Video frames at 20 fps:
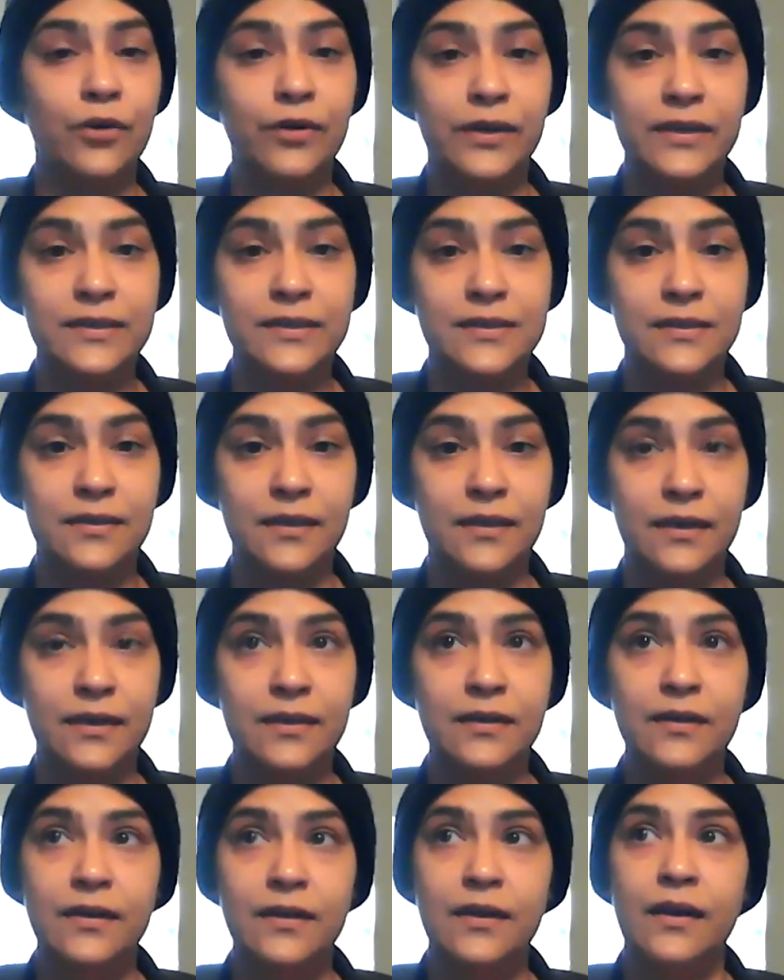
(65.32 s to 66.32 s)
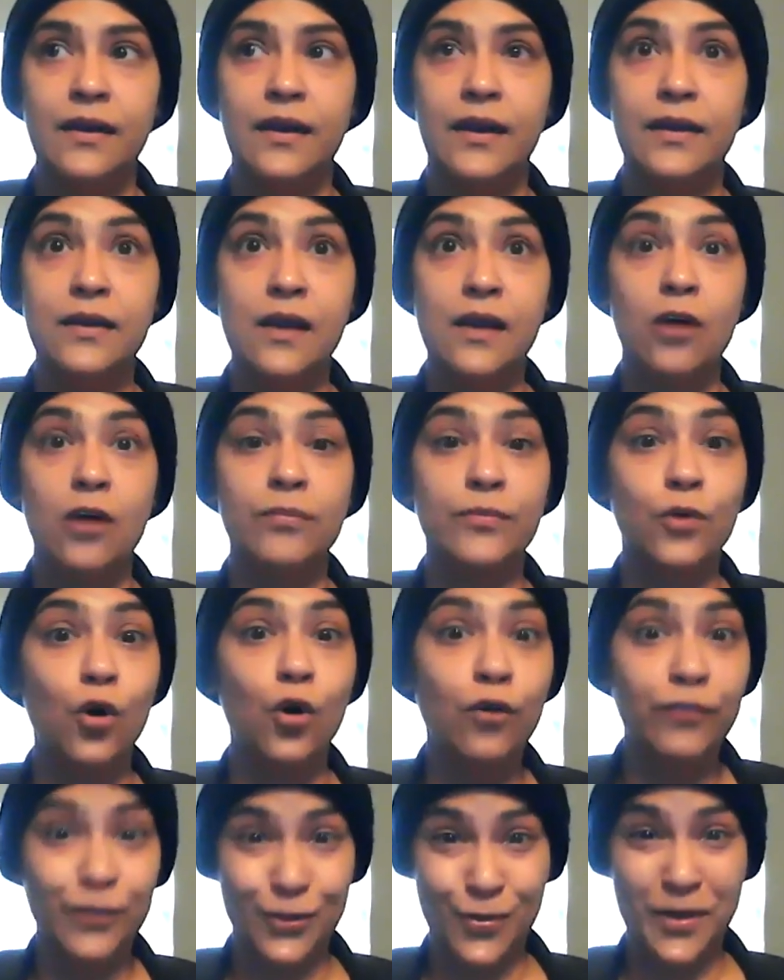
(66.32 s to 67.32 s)
leads a day, and now I'm
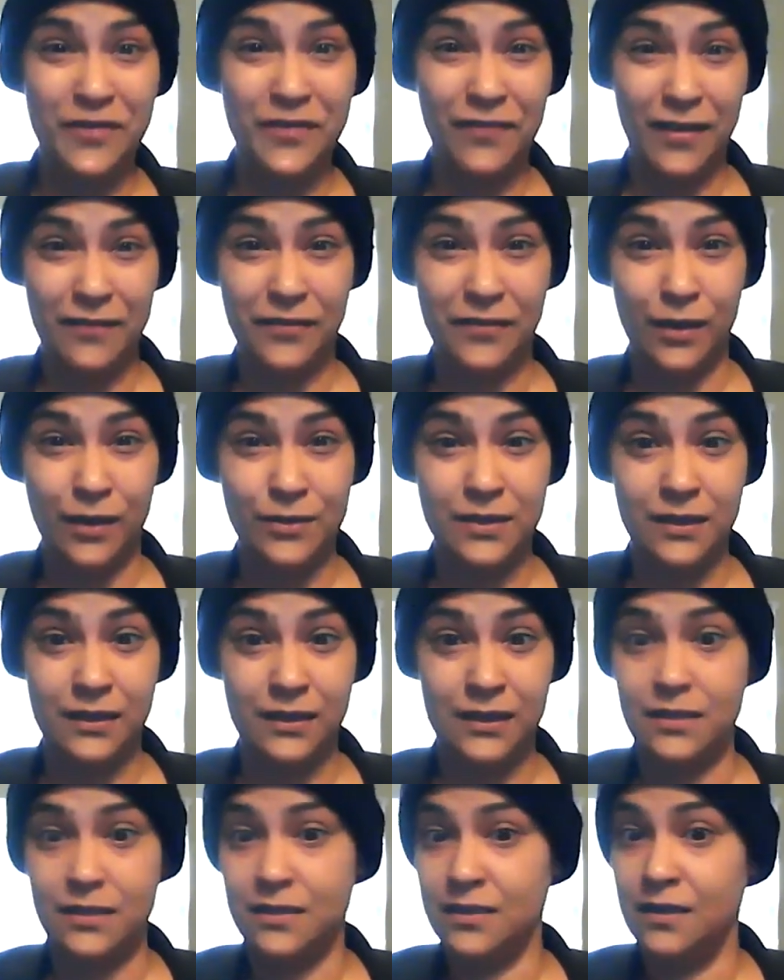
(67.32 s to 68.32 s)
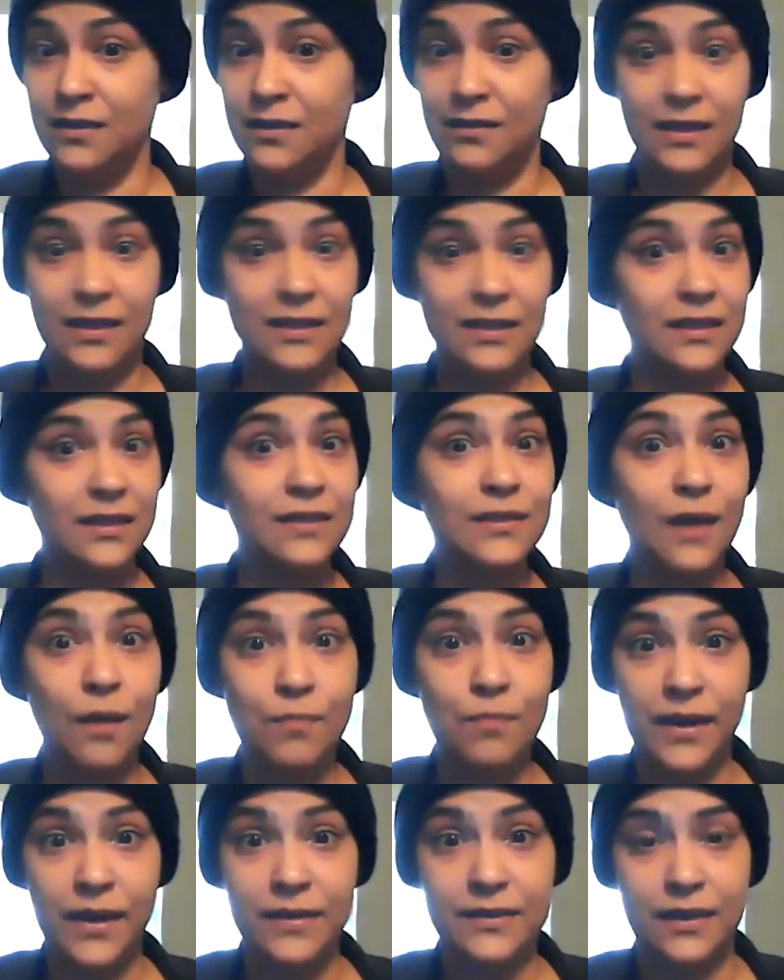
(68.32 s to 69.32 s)
over 25,000 leads. This is
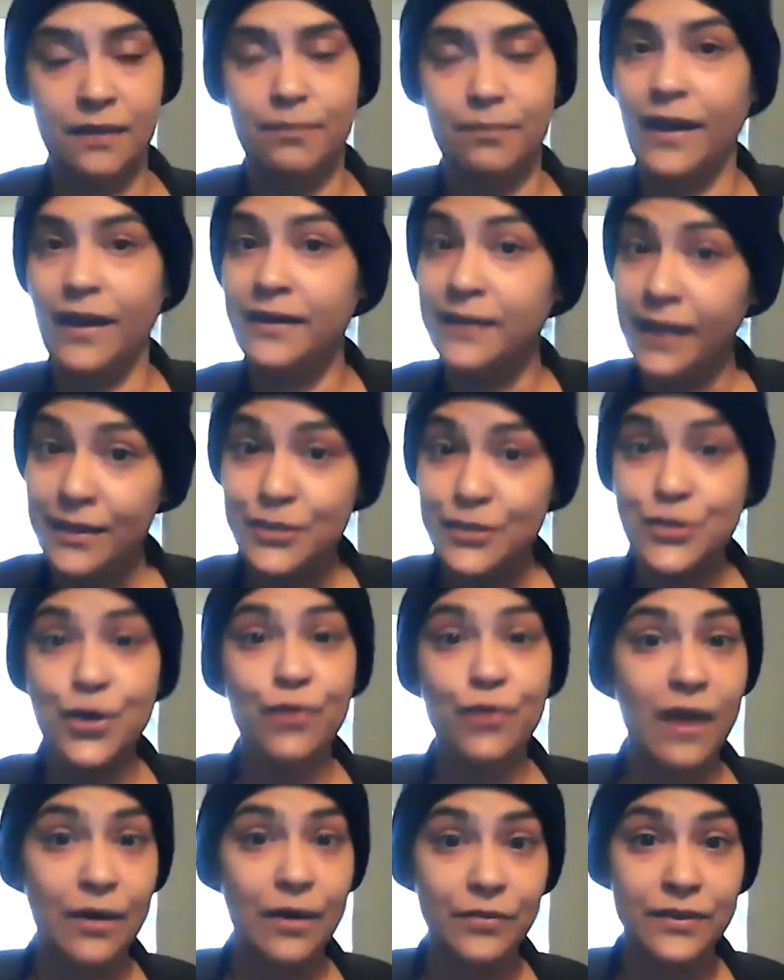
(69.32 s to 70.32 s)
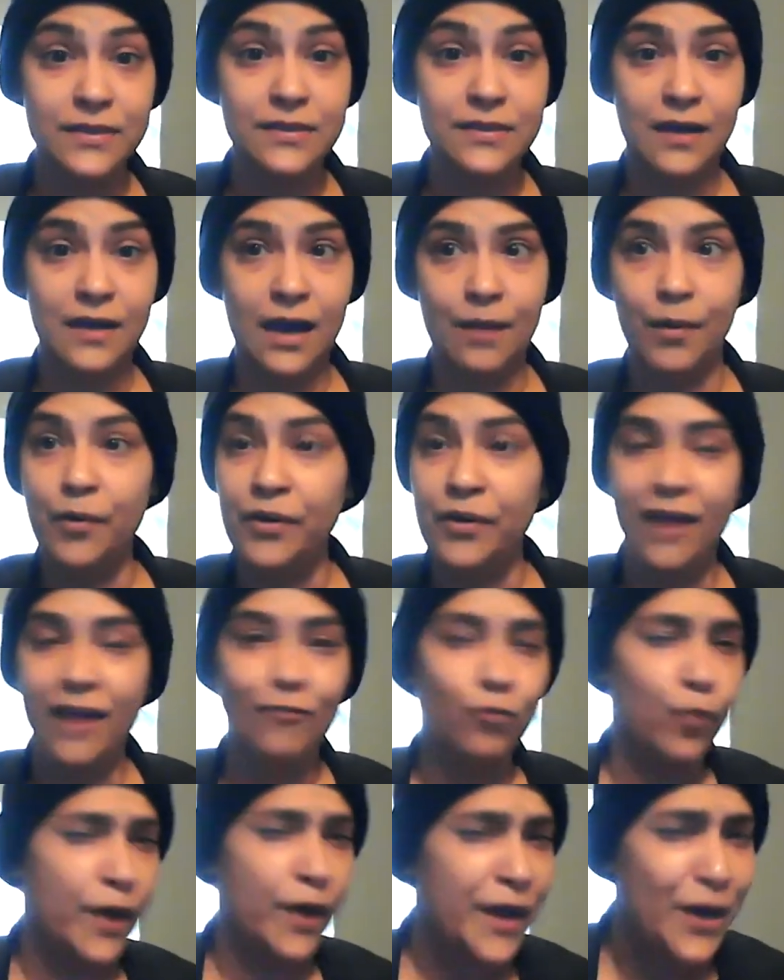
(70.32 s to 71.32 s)
amazing. By next year around this time, I'm going to have
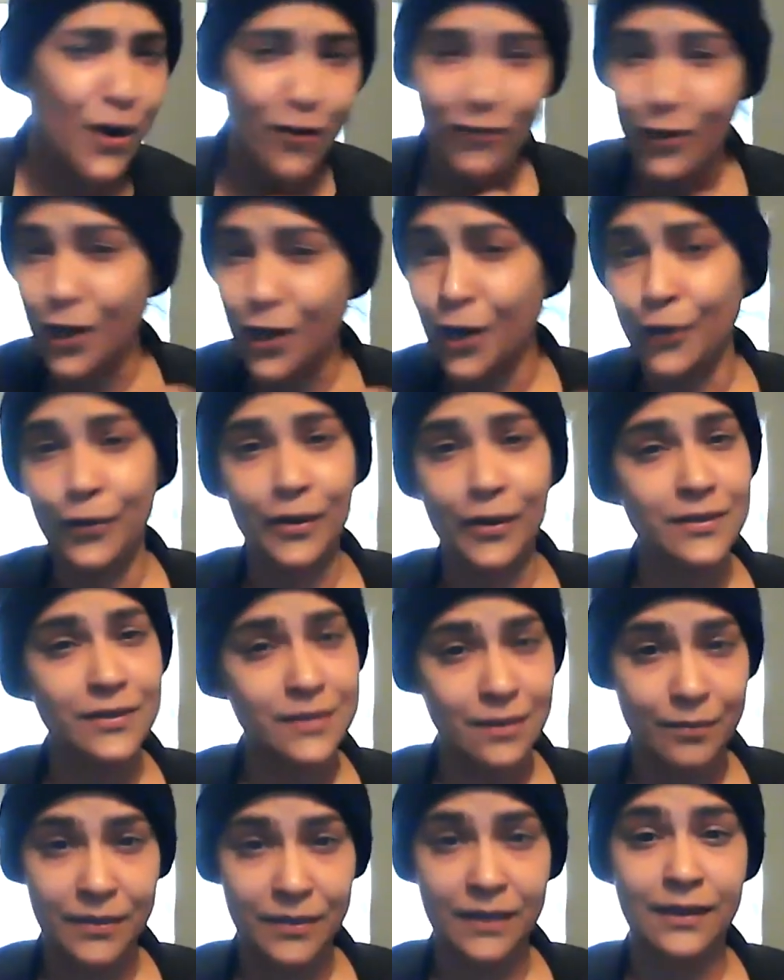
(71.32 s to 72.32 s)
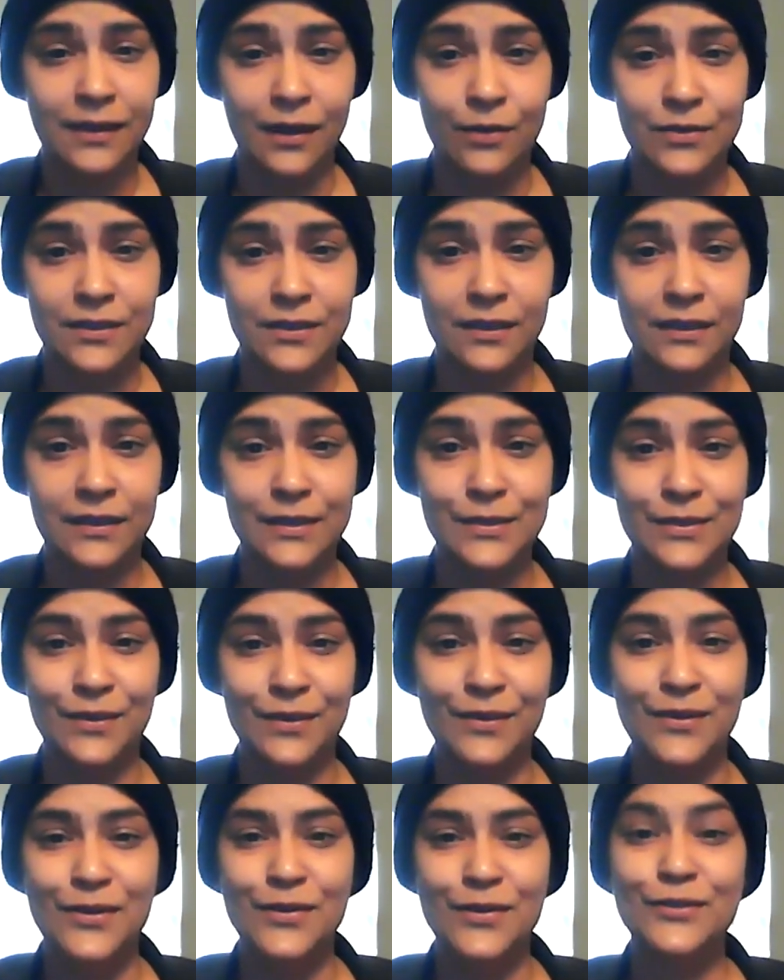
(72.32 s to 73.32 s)
way over 100 and something thousand leads.
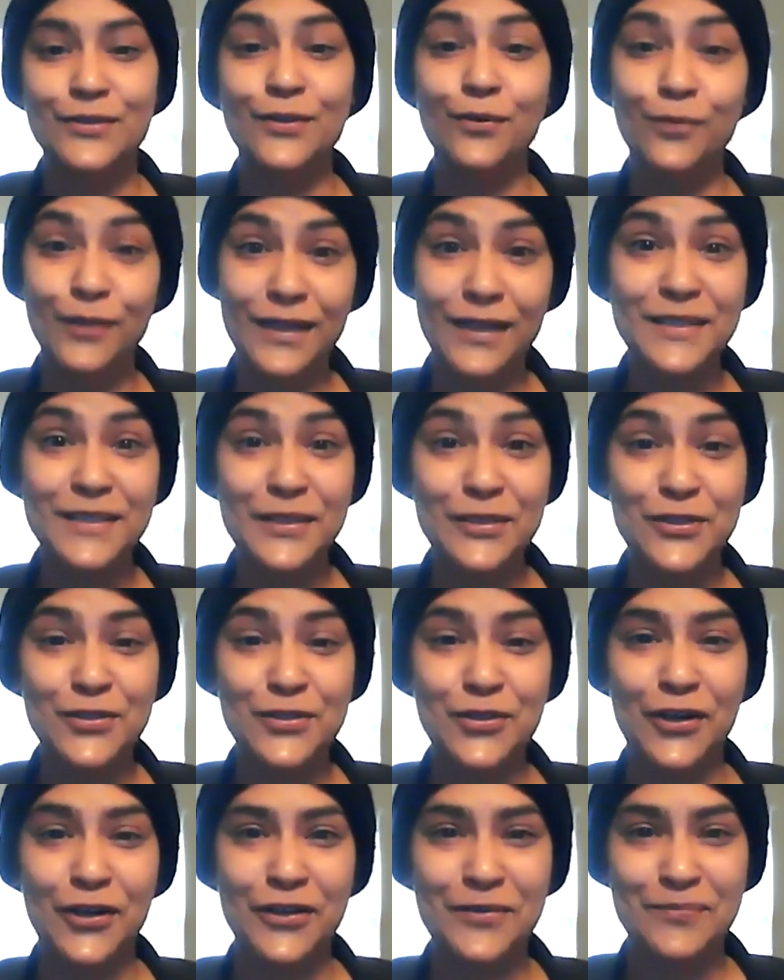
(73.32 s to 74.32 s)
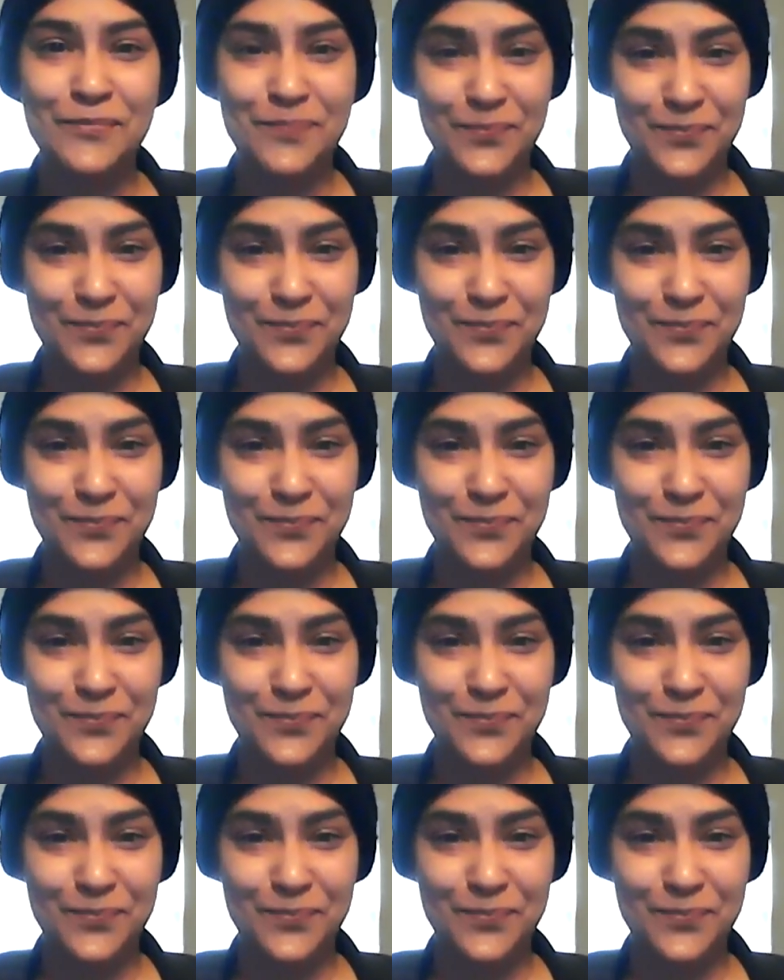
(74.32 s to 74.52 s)
So let's get started.